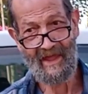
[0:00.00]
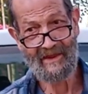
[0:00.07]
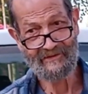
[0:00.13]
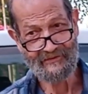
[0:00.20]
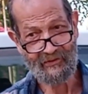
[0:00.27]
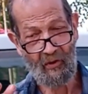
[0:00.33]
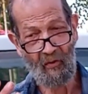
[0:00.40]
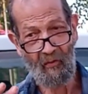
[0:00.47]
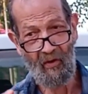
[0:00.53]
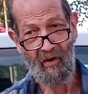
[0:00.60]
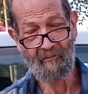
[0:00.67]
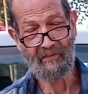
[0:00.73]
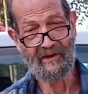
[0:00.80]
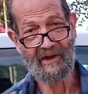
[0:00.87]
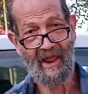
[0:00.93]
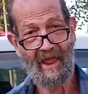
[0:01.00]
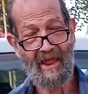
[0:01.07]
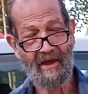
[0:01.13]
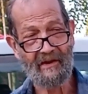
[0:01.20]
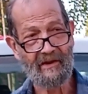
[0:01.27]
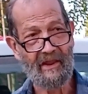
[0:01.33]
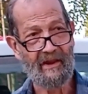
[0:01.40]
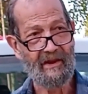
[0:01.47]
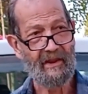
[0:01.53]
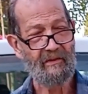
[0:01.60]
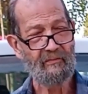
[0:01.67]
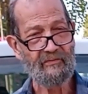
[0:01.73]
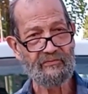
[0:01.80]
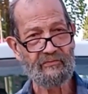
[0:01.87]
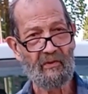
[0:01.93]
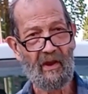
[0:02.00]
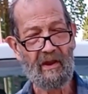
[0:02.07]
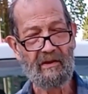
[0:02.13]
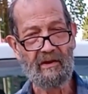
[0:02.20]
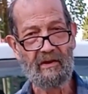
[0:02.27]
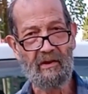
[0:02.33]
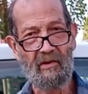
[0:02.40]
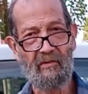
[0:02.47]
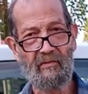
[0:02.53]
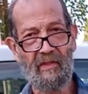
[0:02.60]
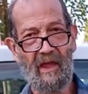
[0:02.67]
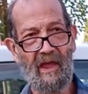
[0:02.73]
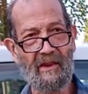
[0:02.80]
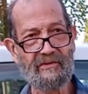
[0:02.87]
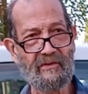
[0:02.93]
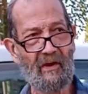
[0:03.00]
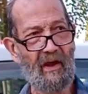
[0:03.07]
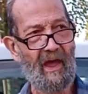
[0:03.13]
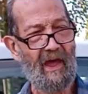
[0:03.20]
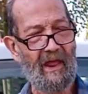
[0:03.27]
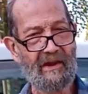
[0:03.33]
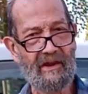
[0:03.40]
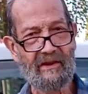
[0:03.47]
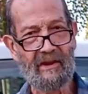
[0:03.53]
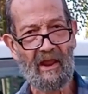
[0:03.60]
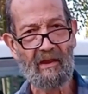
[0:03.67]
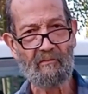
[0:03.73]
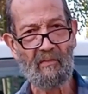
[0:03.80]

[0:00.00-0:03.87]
veins go up and down, and he was trained to do that, so I had to